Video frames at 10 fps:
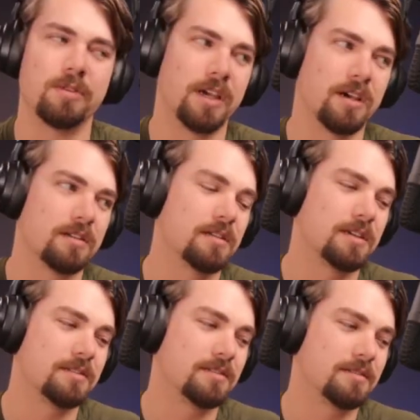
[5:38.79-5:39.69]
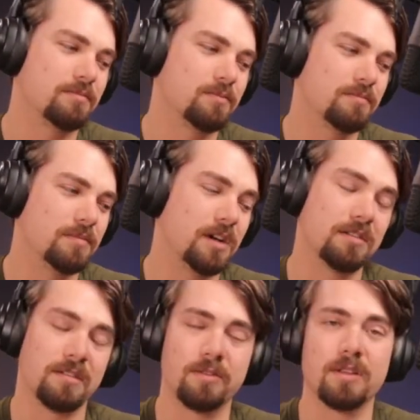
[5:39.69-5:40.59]
Oh yeah, that's
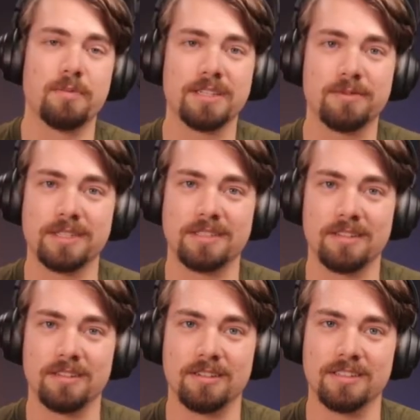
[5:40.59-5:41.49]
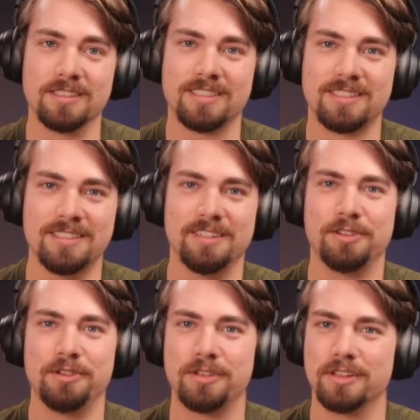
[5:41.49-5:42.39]
honestly one of the best ways to learn is,
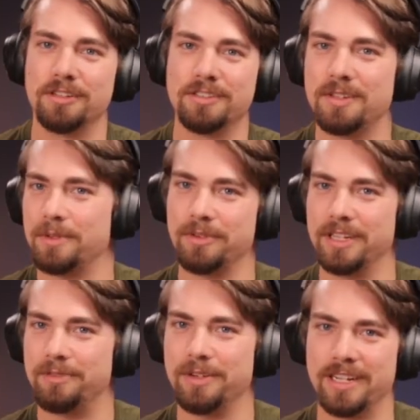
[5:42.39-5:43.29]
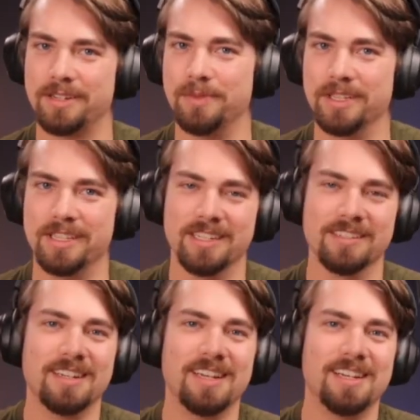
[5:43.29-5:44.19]
you can learn something really quick, but
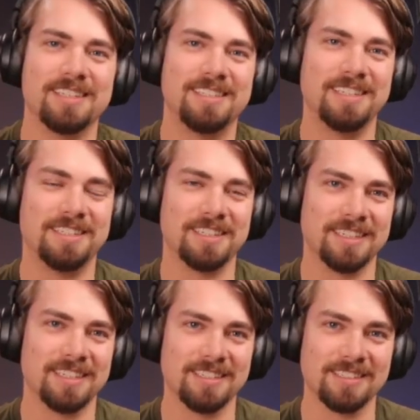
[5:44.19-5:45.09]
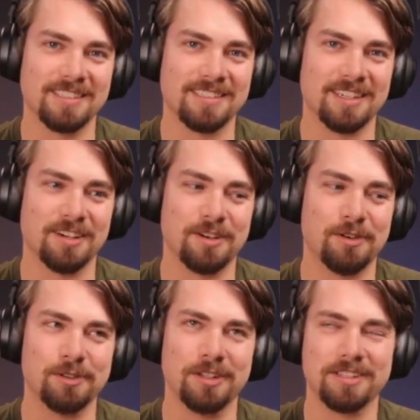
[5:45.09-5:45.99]
then teaching it is a
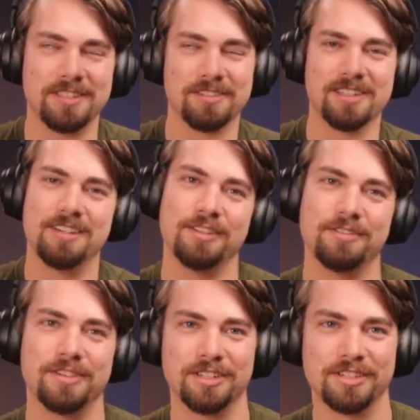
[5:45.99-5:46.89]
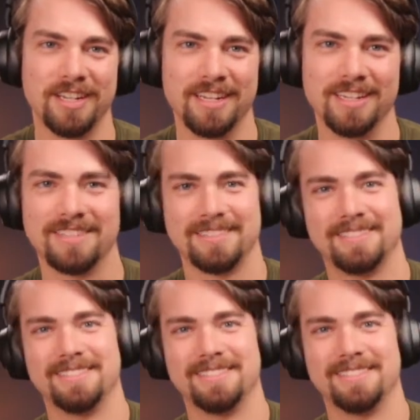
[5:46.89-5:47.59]
whole different level of understanding.